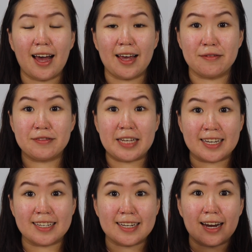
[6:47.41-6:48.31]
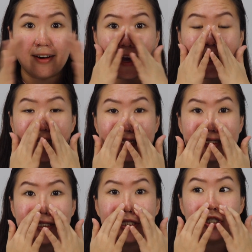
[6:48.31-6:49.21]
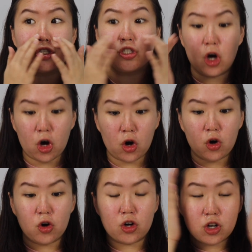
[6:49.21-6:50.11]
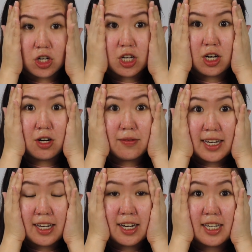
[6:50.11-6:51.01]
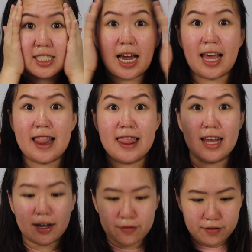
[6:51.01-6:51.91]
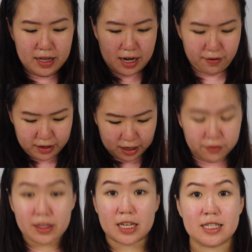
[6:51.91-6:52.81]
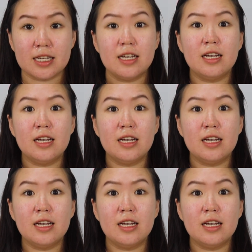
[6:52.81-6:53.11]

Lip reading: have taken it out and it's so good. Oh my gosh, I love this.